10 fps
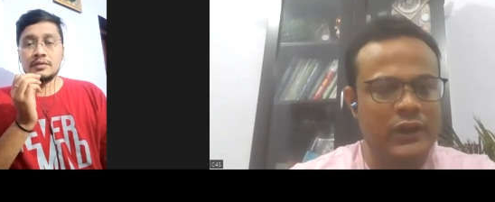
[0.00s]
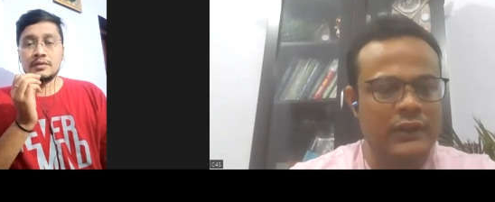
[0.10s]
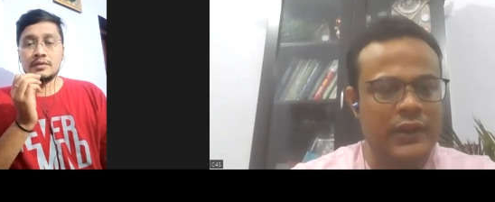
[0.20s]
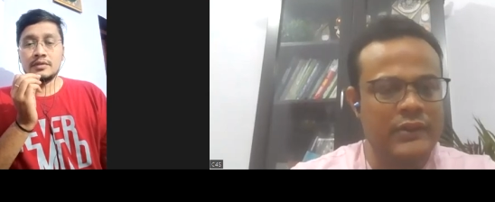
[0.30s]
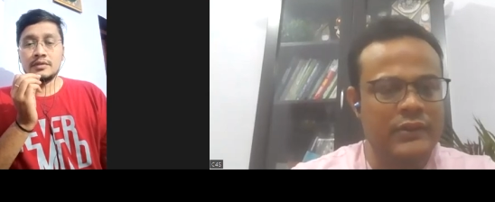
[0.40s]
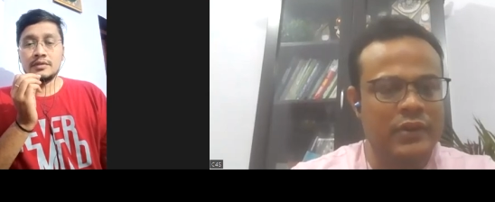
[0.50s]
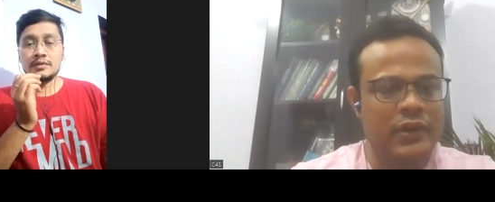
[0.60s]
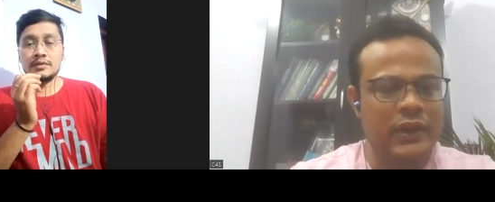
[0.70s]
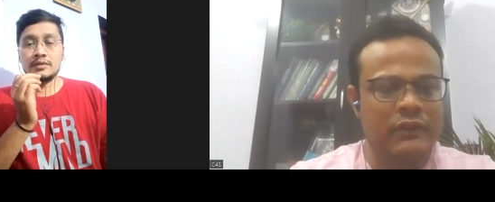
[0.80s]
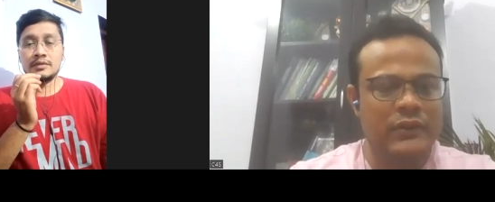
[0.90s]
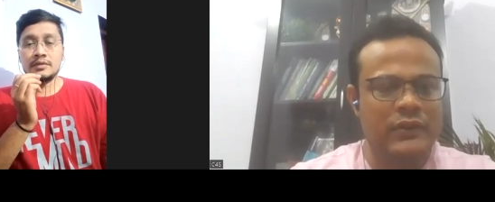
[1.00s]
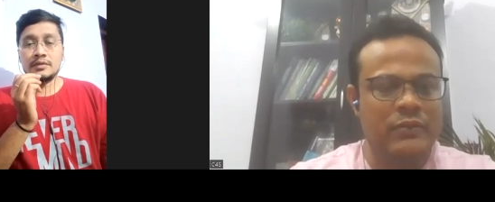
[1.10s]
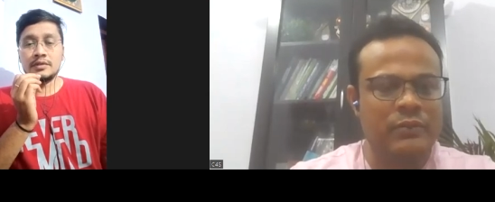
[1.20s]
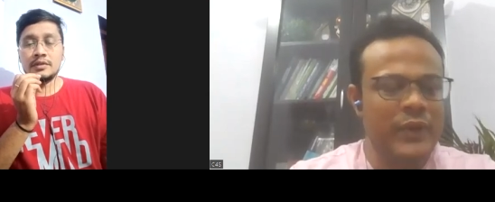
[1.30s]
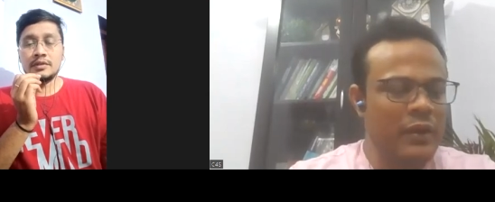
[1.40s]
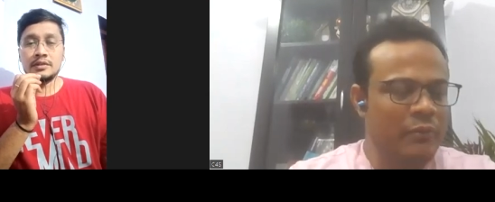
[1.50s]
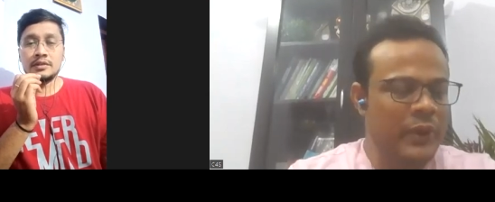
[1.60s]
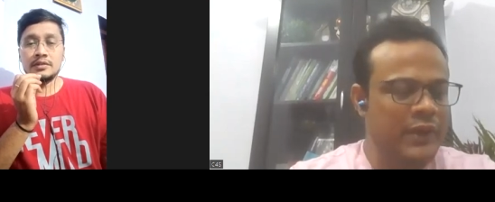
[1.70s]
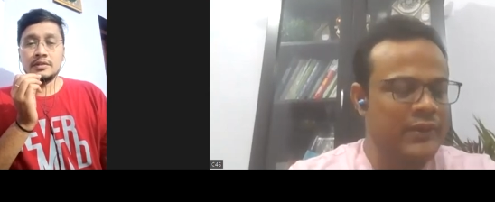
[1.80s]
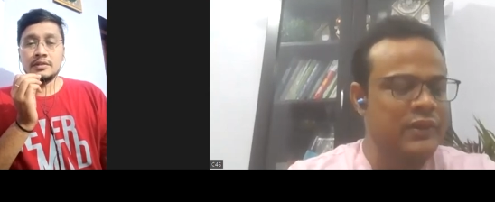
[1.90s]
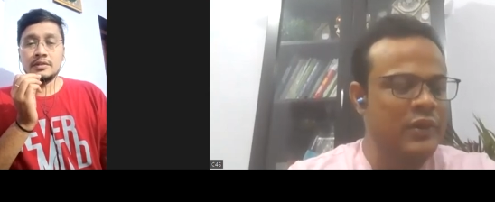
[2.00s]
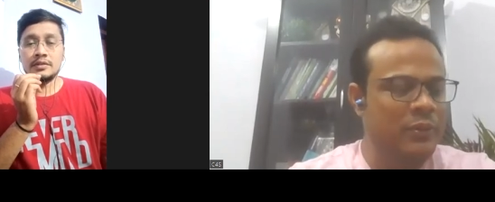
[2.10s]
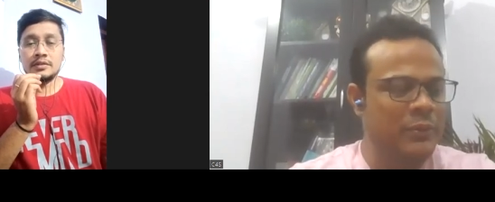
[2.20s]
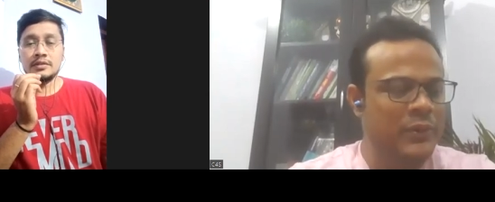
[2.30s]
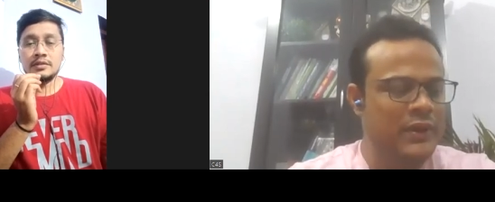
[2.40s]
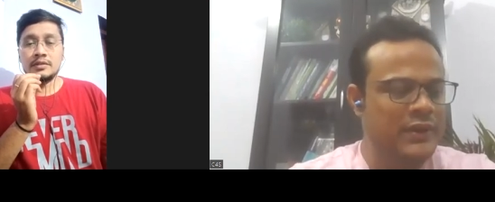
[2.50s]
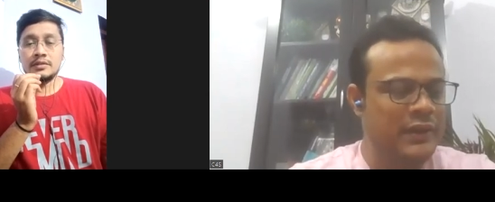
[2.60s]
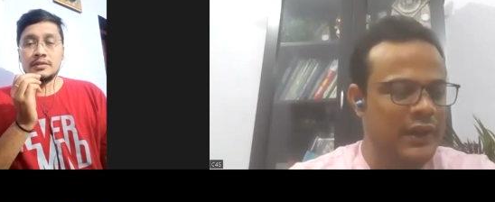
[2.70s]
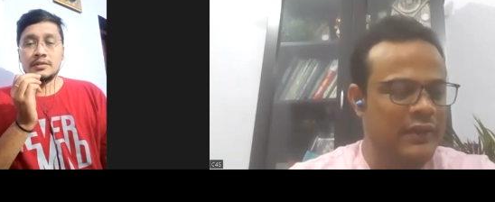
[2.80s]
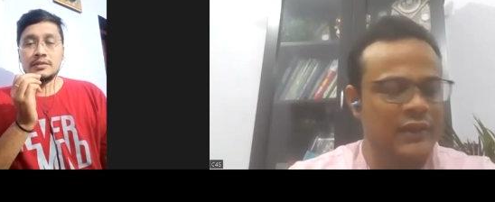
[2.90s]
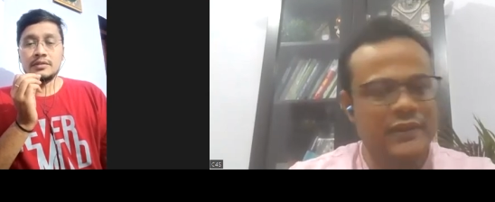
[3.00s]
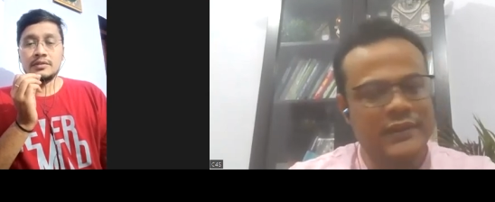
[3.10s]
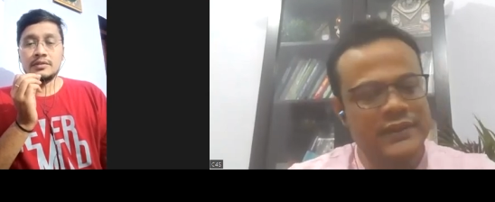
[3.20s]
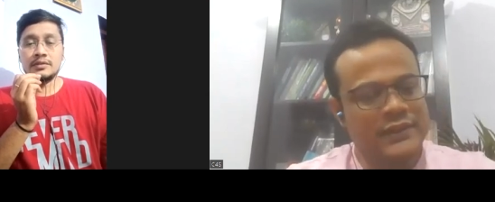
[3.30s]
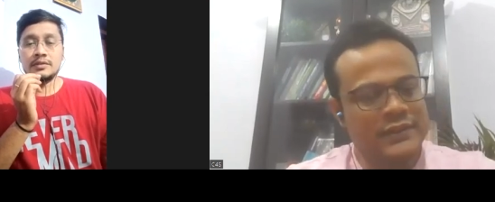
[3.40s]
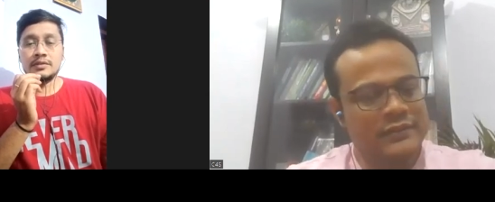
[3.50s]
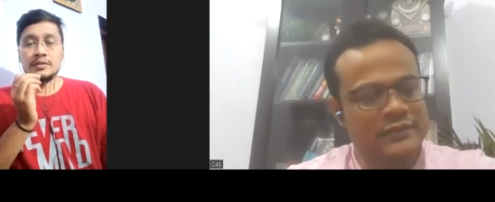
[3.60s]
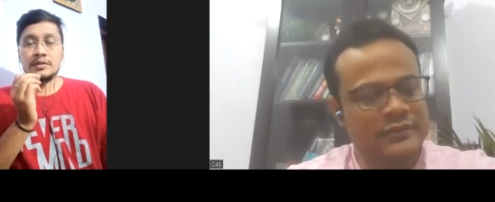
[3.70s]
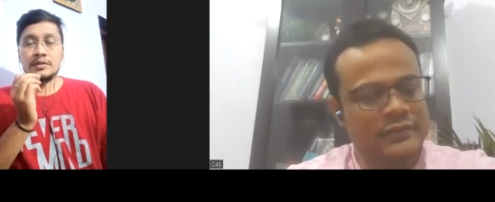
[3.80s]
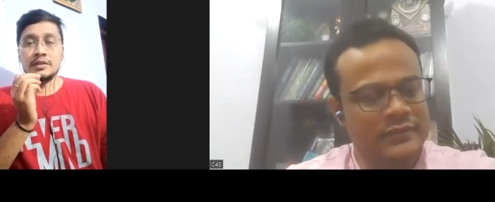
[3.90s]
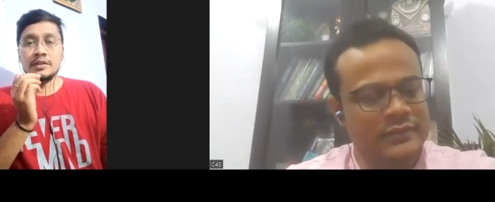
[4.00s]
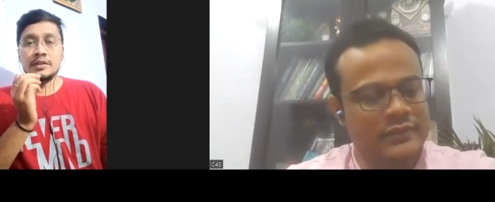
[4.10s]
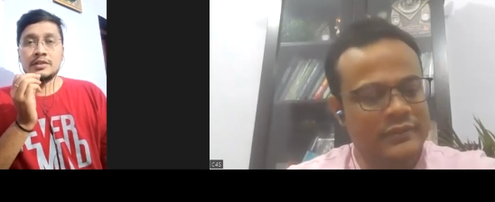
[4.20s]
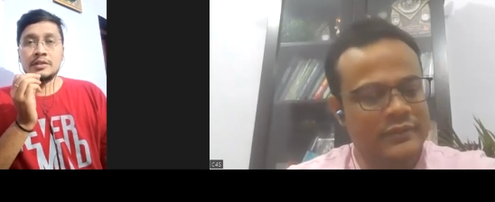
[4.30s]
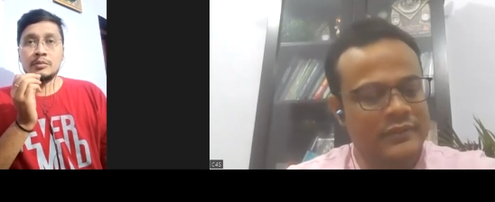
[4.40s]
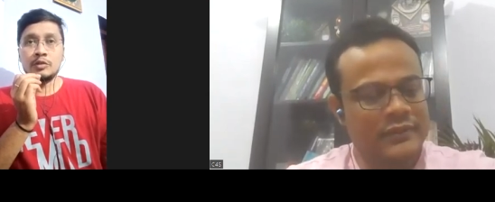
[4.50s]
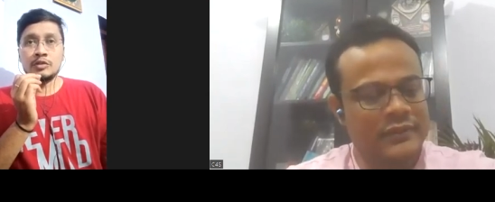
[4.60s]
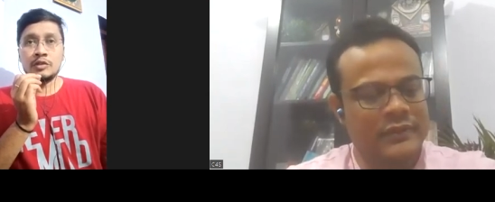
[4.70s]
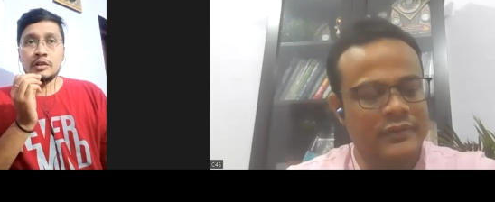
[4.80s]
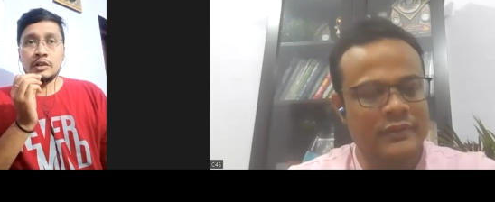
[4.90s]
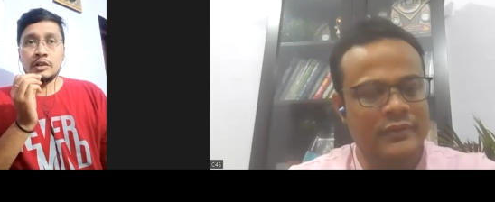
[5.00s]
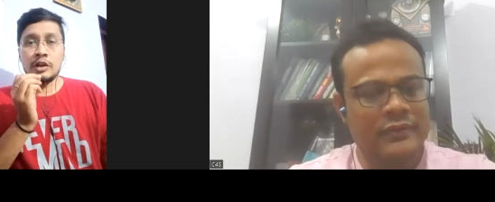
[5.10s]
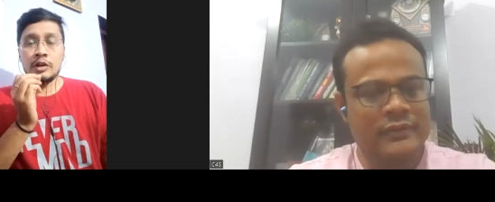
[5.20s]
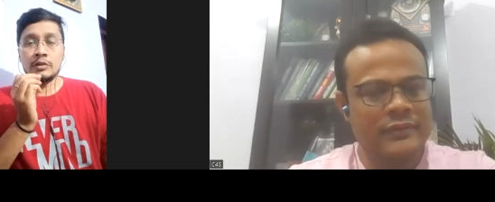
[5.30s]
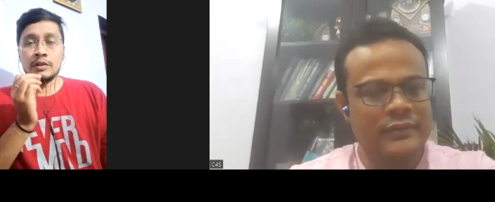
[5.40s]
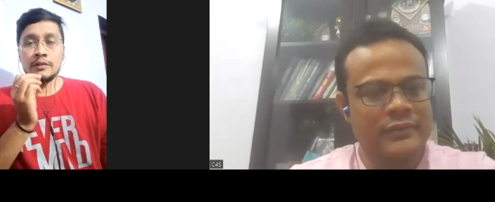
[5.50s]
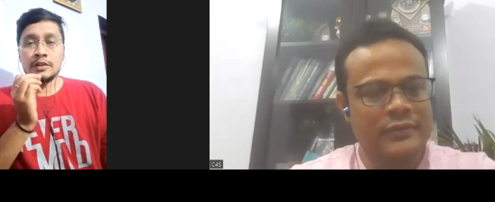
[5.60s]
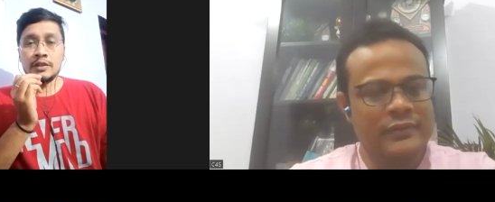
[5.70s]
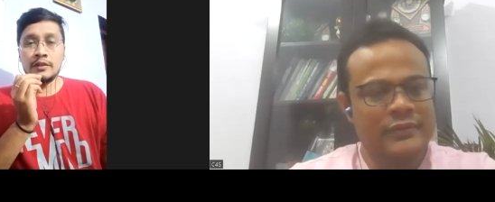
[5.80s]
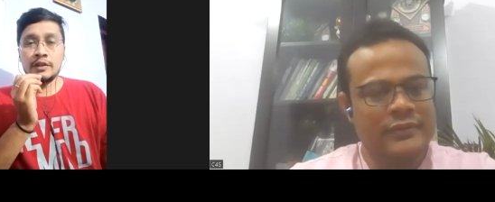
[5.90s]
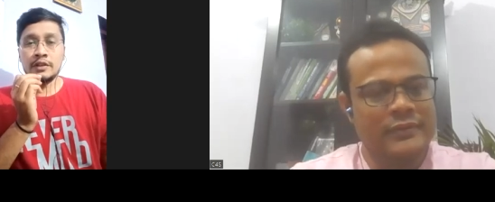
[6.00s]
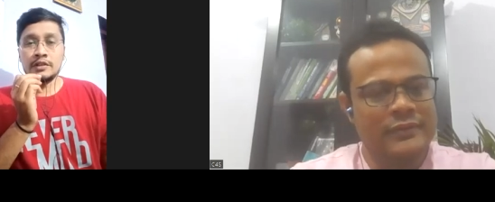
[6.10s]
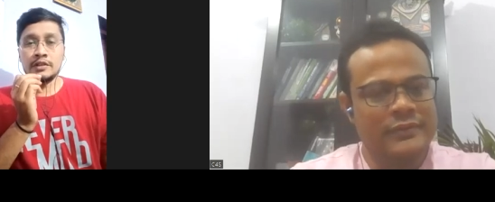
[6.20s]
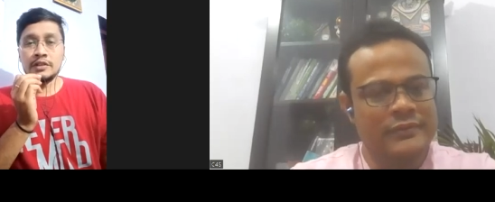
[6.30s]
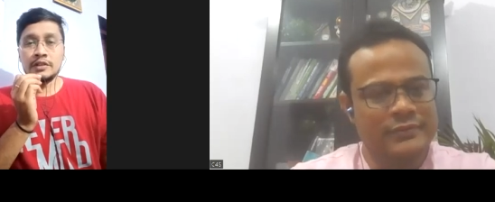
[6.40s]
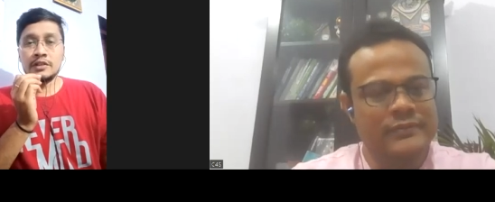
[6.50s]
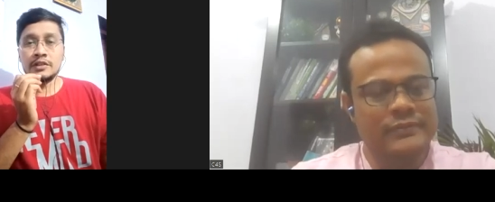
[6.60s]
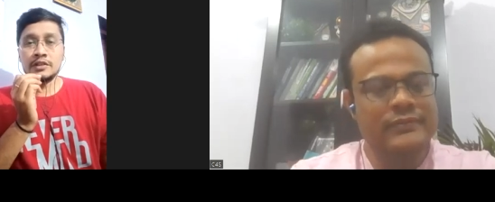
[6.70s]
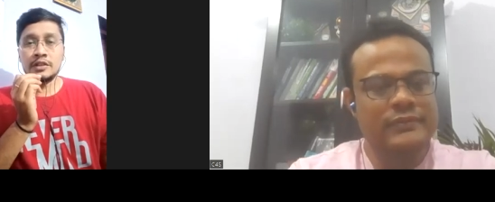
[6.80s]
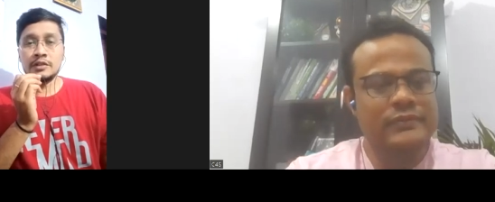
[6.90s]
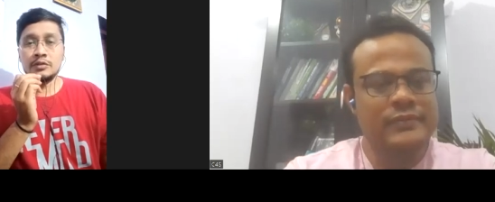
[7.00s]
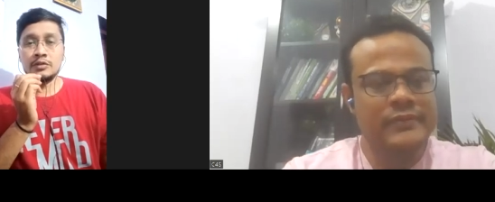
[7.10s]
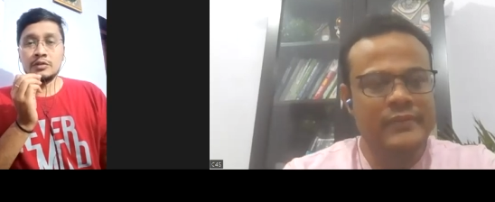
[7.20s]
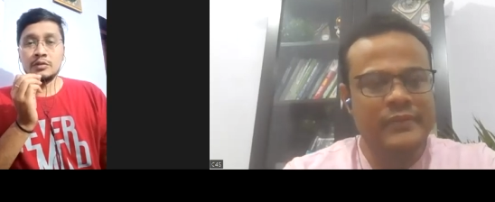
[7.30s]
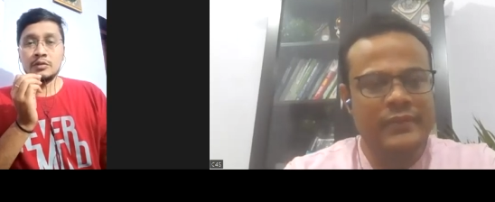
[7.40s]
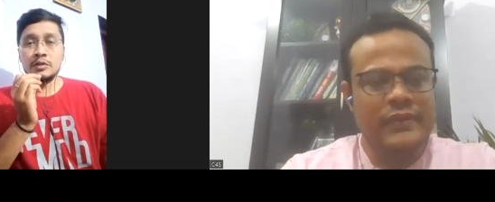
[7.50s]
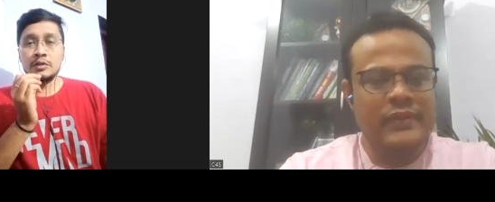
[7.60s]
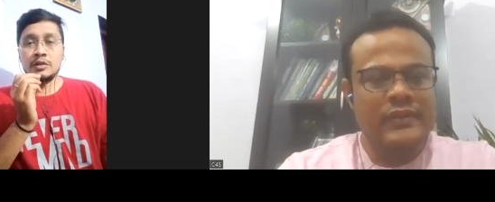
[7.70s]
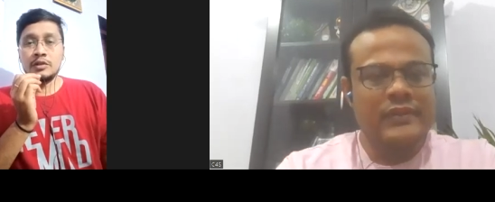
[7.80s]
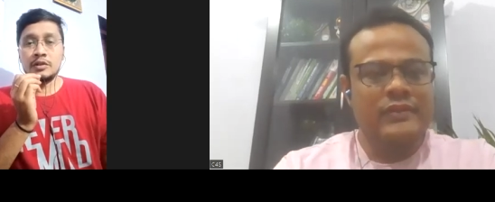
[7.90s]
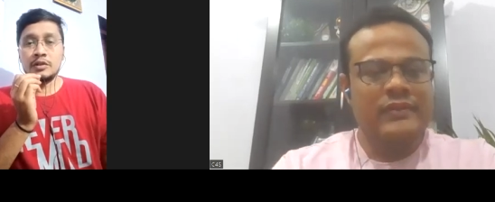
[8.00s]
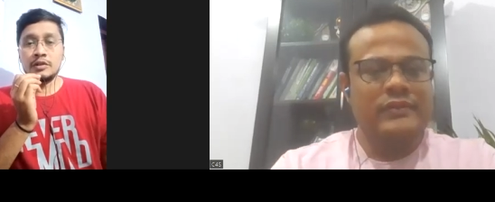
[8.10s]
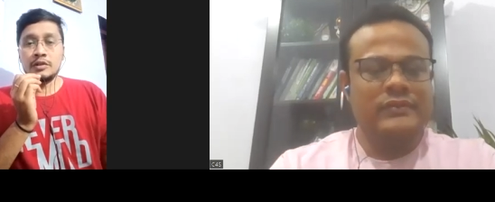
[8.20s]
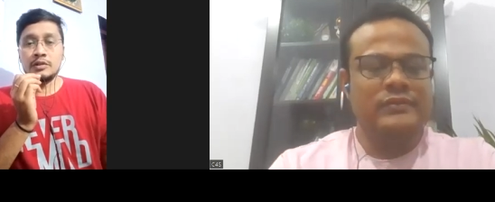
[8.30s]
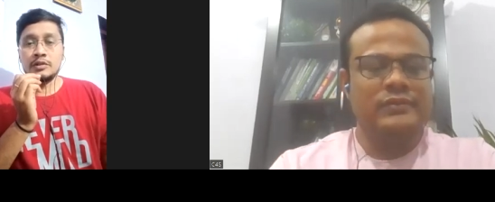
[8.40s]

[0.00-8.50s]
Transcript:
Speaker 1: all the things or there was some yeah. breaks in your preparation like that?
Speaker 2: Yes, sir. Most uh, out of the seven days, six days I used to uh,